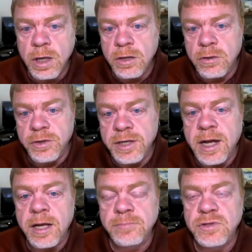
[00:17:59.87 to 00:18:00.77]
the only thing
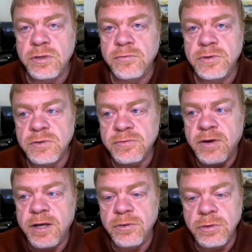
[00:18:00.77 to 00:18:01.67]
I observed is a
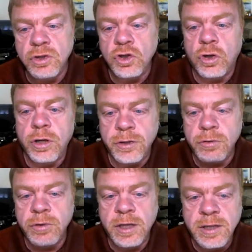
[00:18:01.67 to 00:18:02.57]
father and a
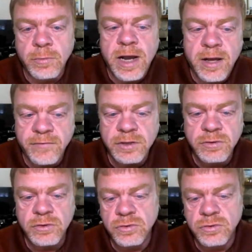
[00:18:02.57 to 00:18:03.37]
daughter, and they were having the